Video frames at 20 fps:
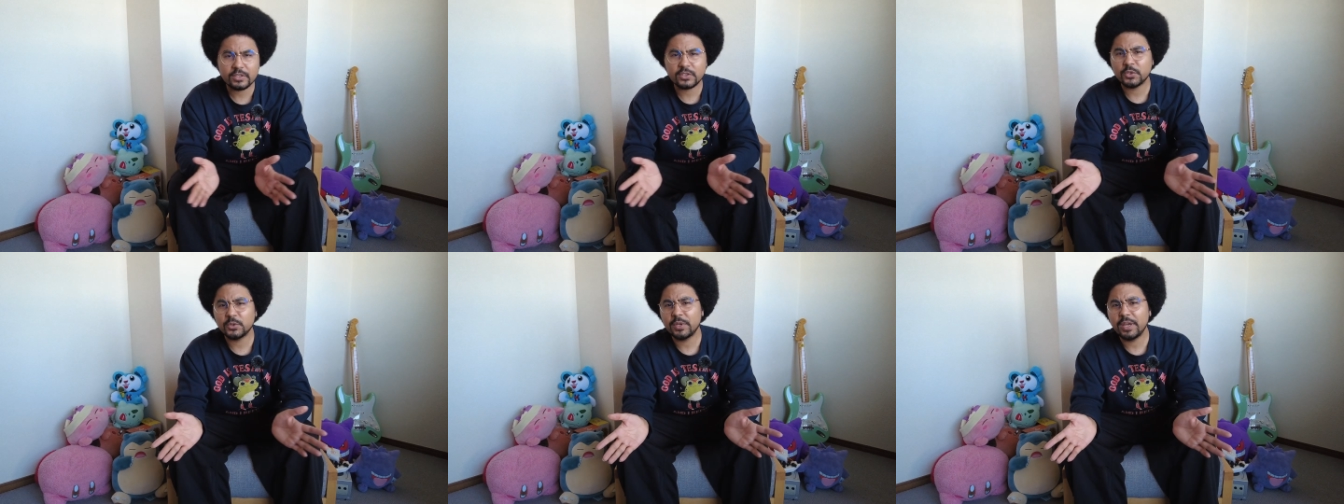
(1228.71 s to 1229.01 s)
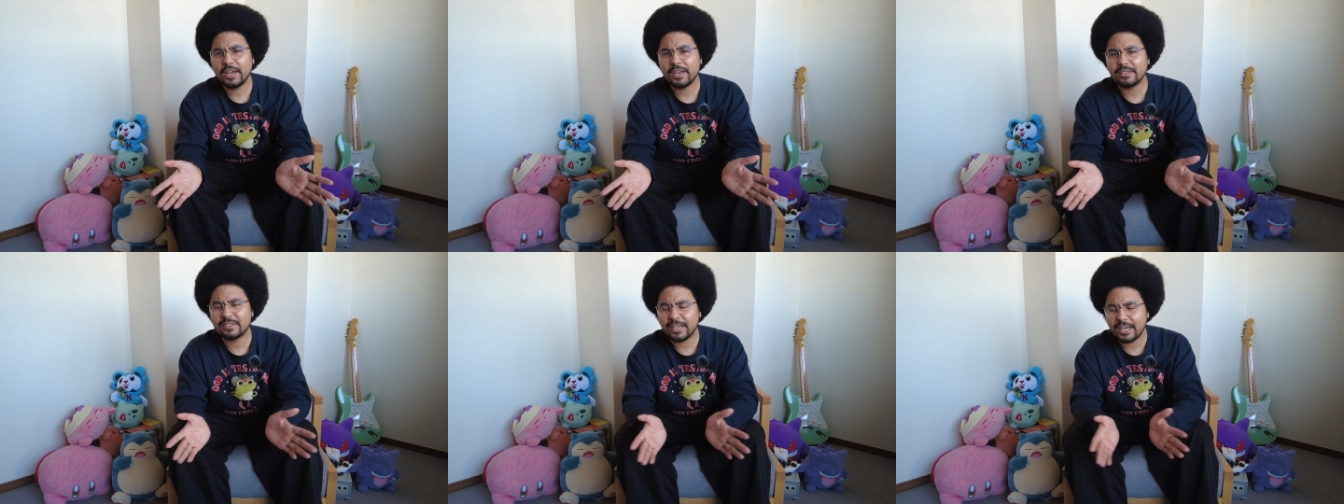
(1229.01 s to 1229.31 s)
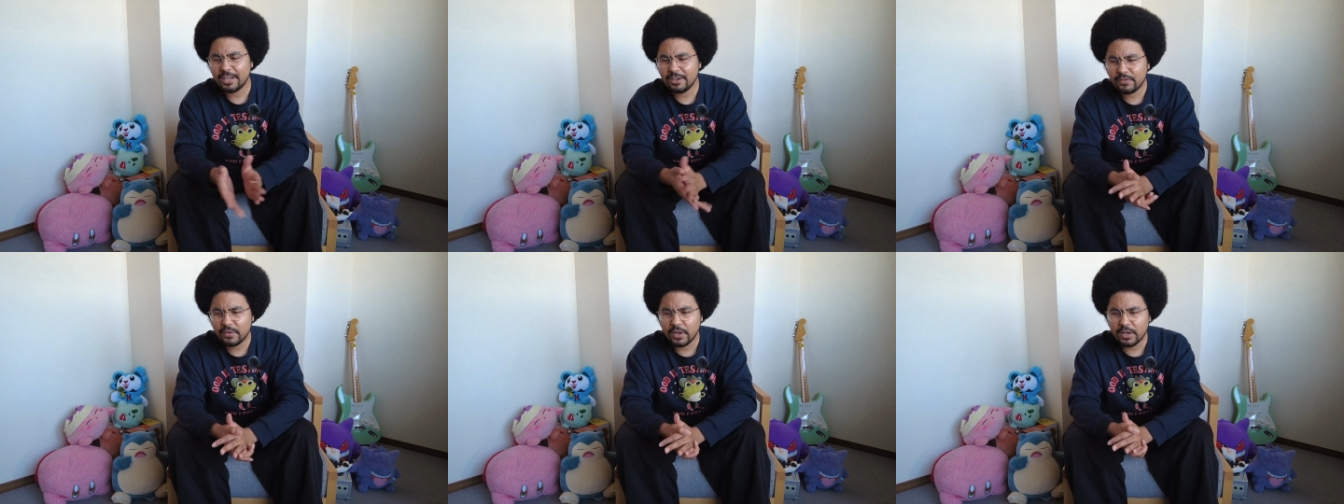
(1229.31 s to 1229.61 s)
So yeah, it's
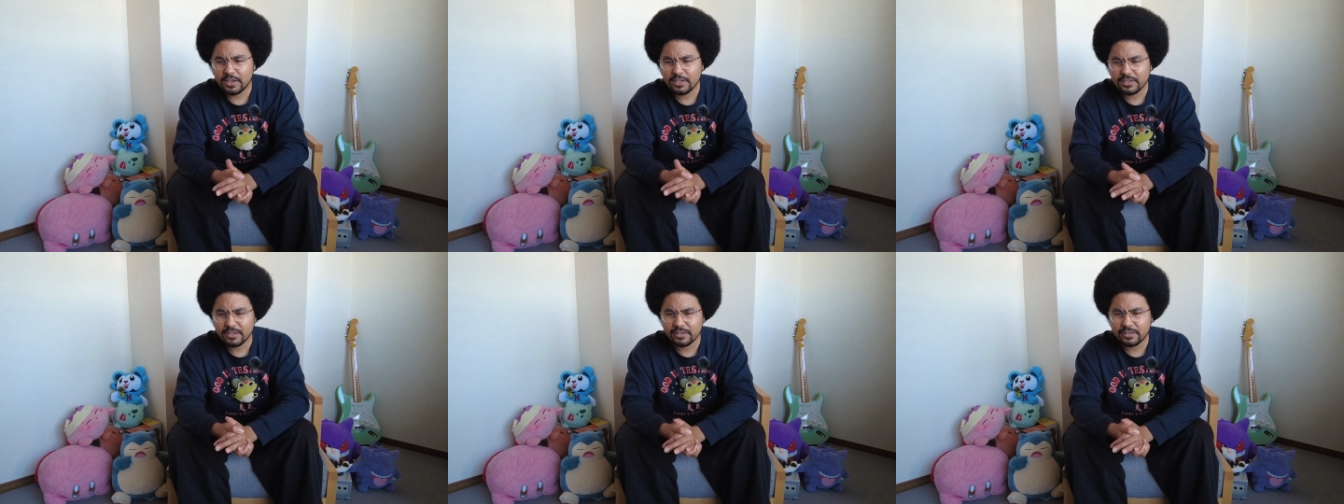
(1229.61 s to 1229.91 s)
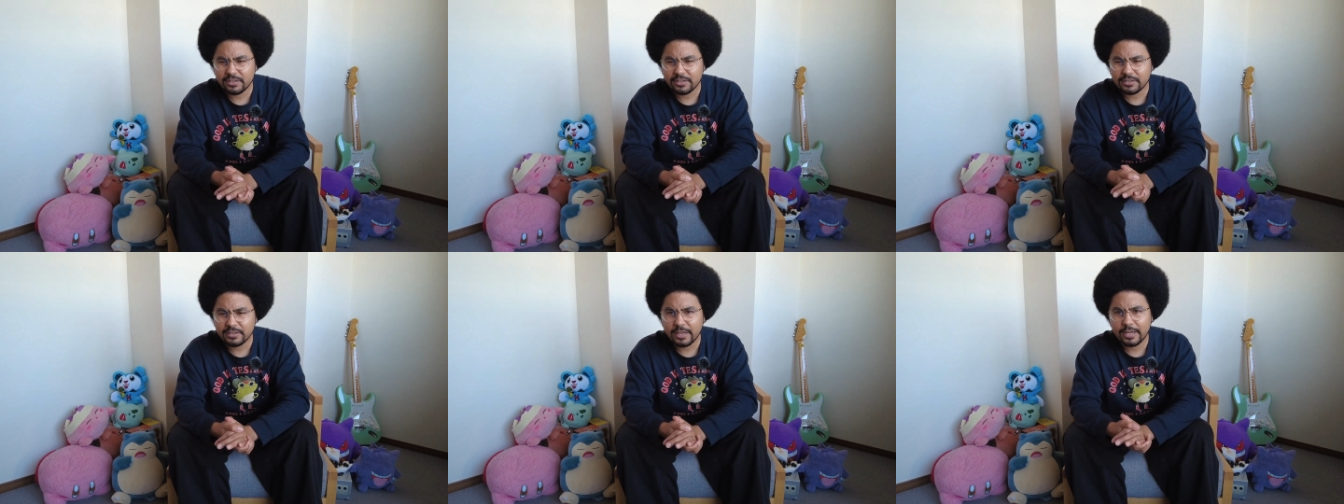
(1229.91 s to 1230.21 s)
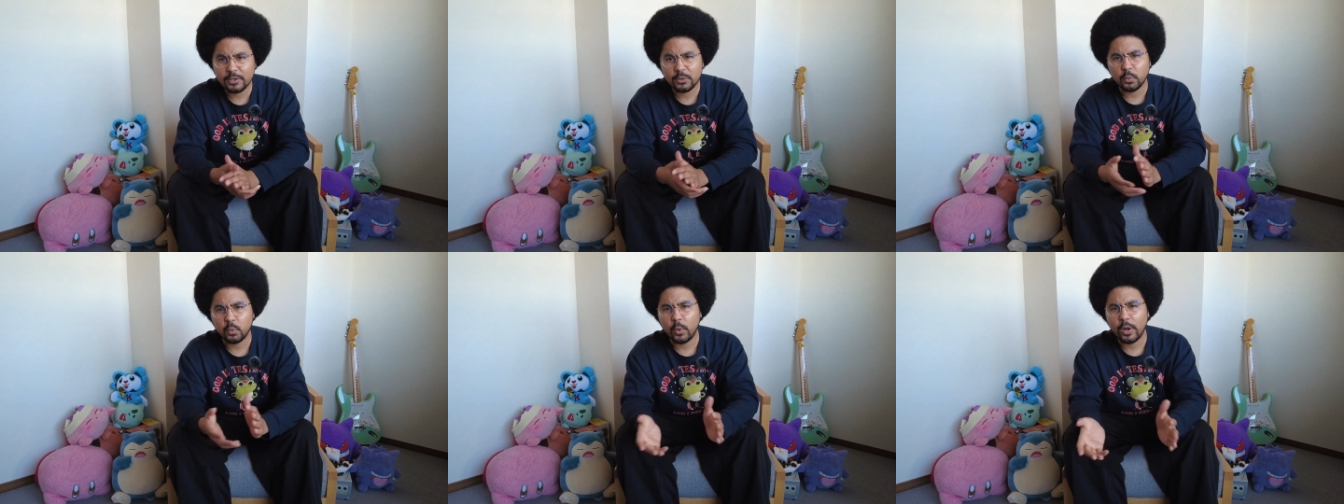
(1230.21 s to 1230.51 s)
kind of hard to
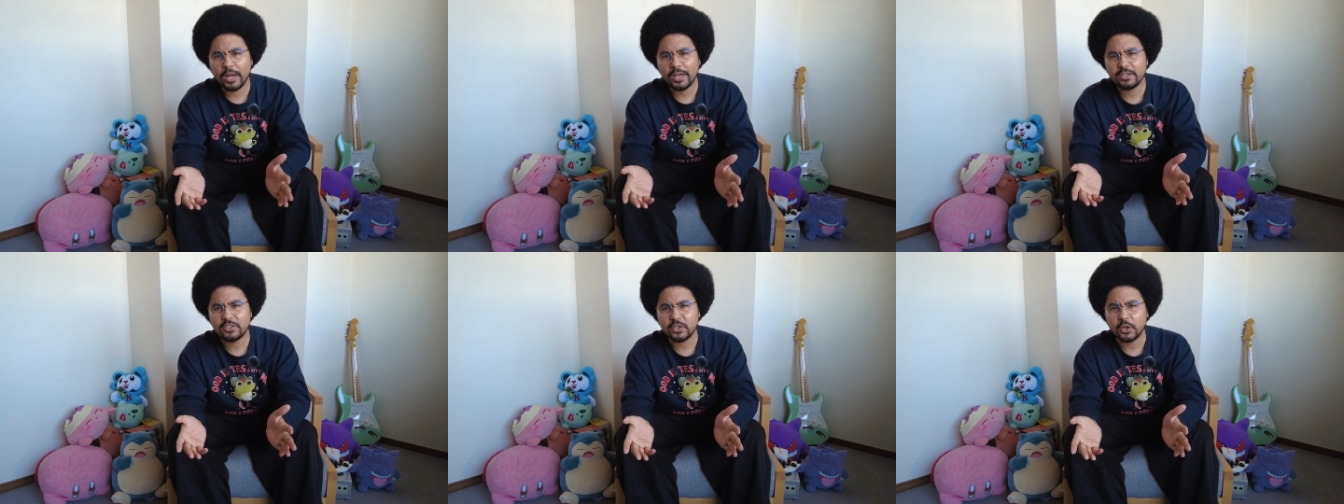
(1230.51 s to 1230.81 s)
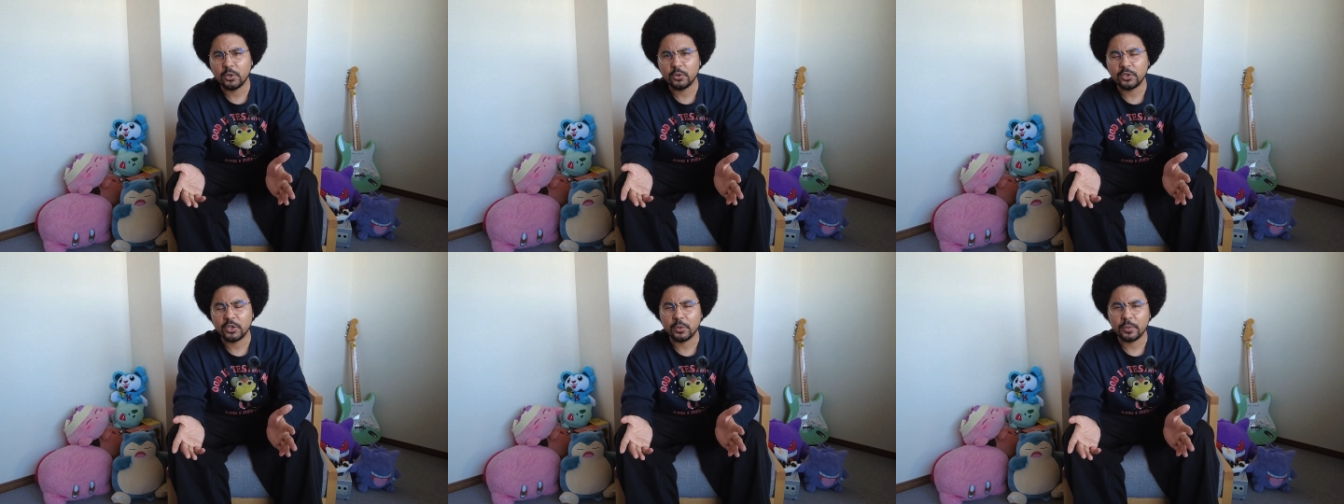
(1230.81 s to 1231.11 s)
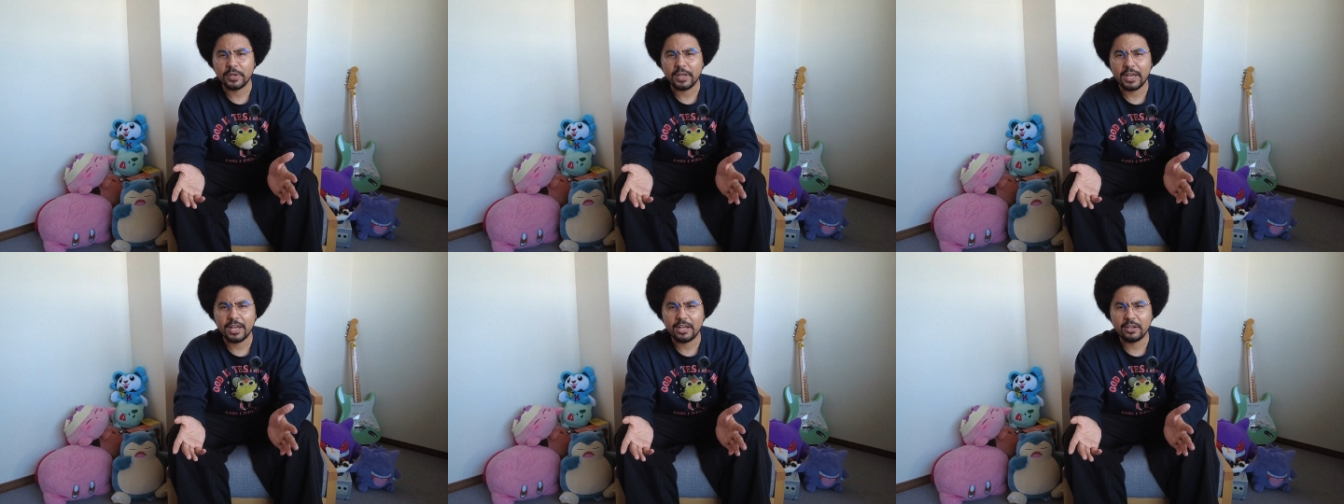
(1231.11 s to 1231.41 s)
understand why Tokyo
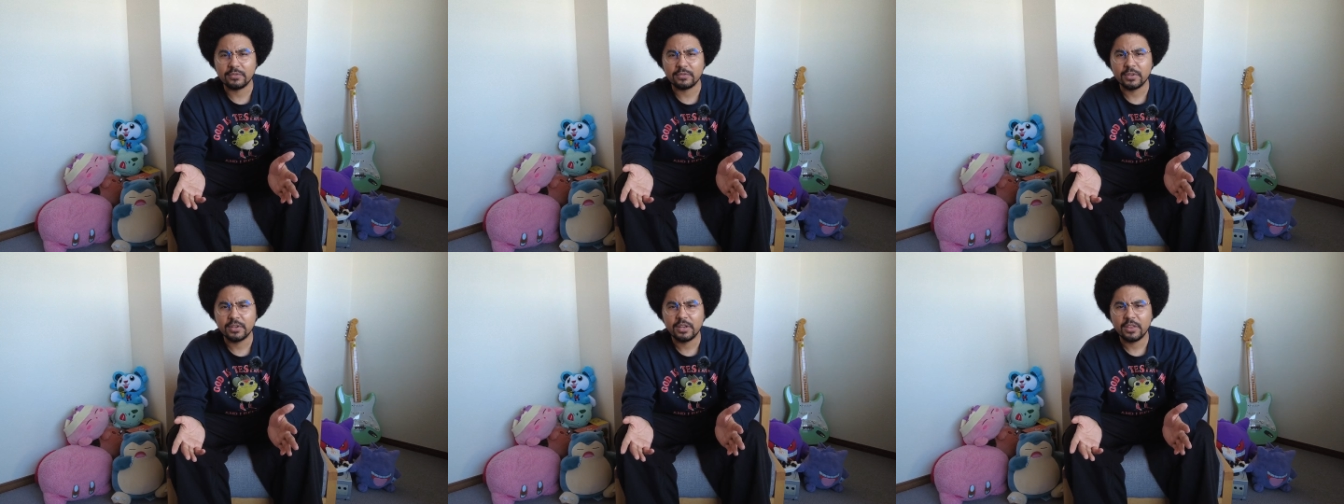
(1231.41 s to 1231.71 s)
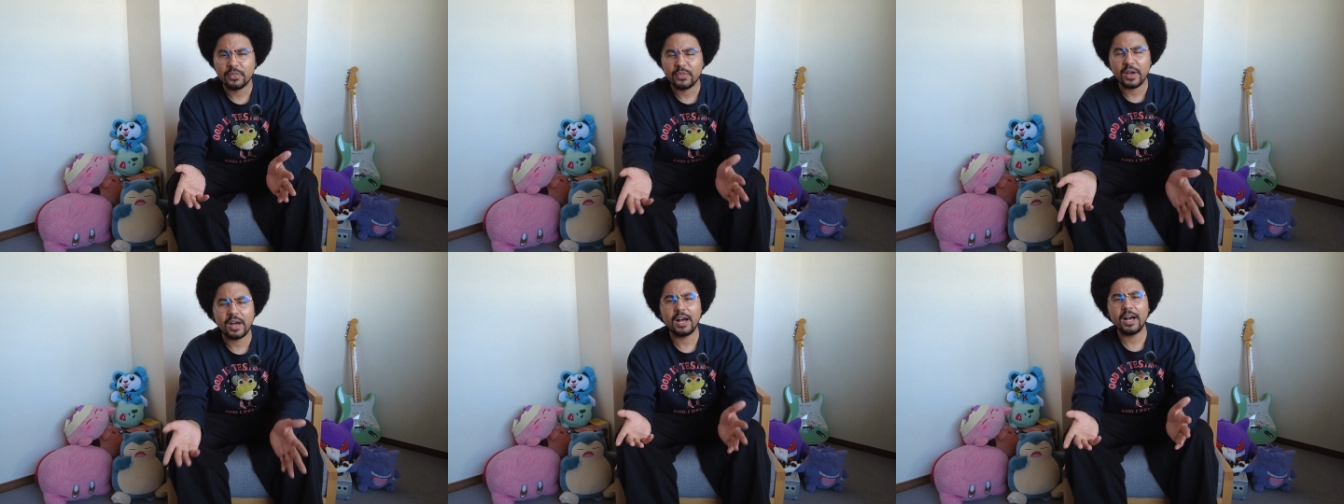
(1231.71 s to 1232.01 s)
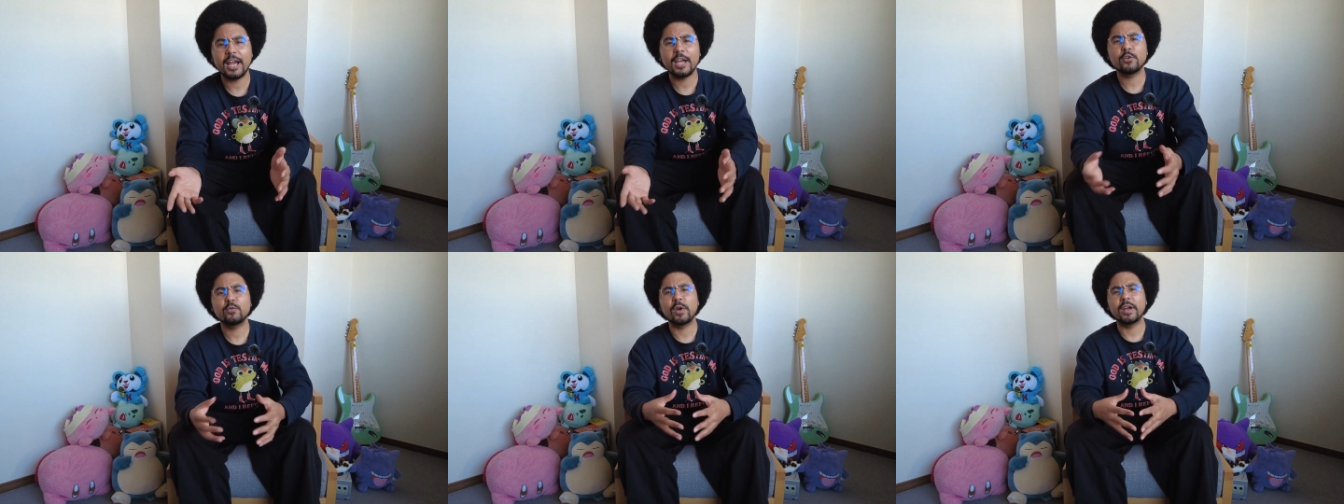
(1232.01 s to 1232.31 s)
would have the
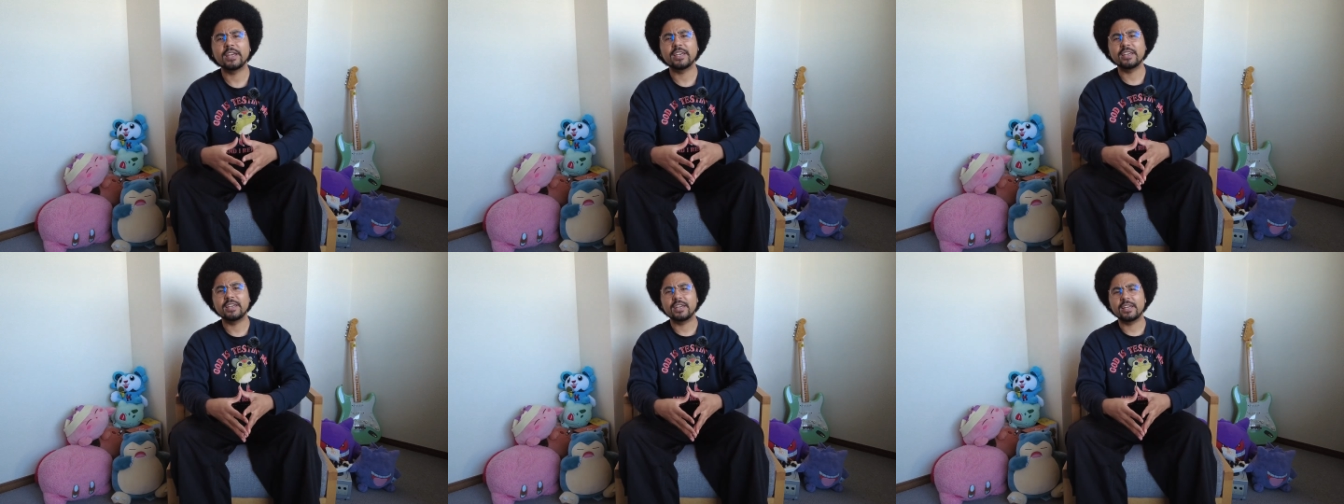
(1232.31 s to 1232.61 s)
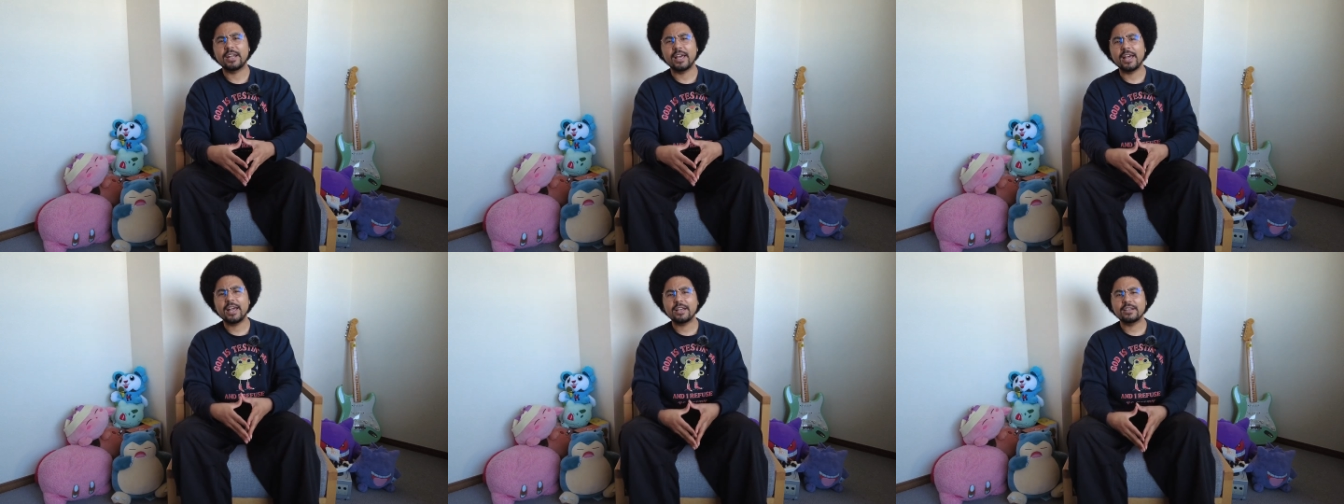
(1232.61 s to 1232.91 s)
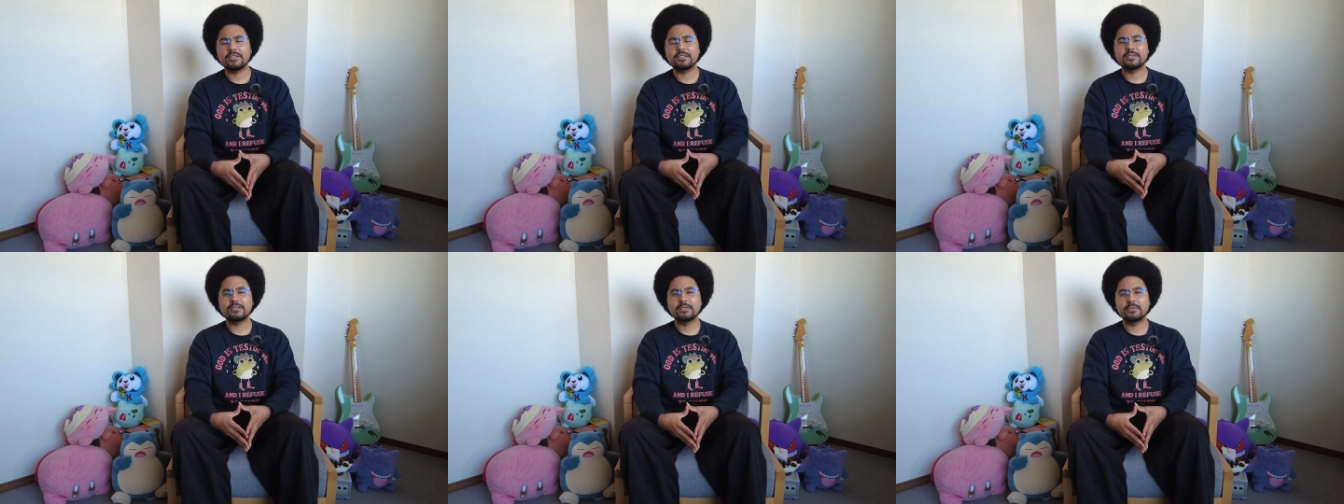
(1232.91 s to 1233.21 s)
high ranking it
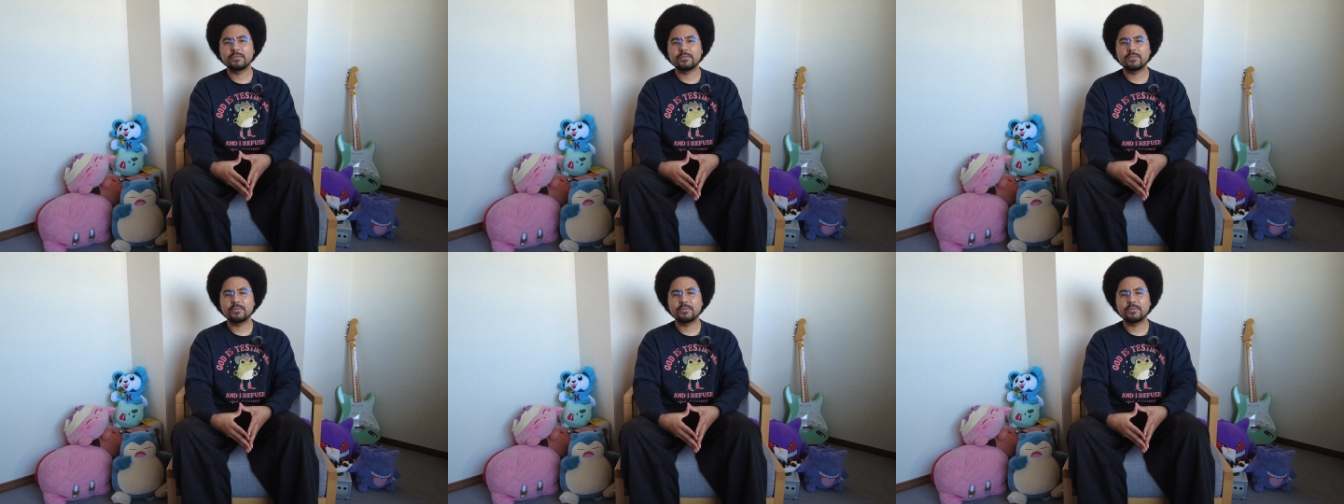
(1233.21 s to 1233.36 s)
has